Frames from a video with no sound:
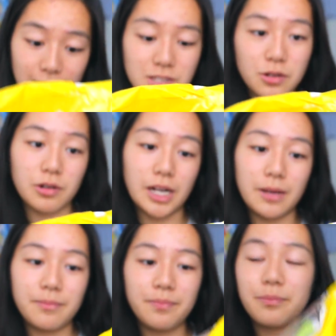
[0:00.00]
ice
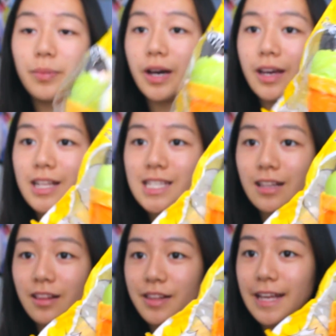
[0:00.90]
cream, but it's
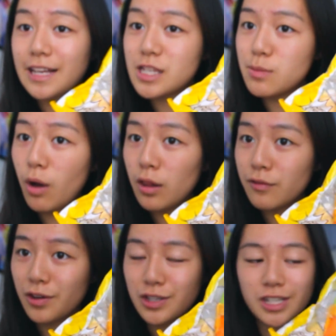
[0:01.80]
like a smaller
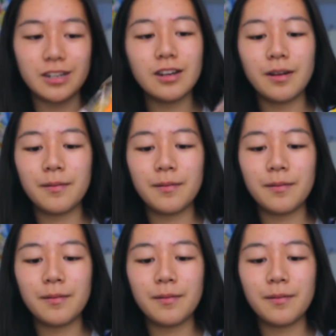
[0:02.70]
version.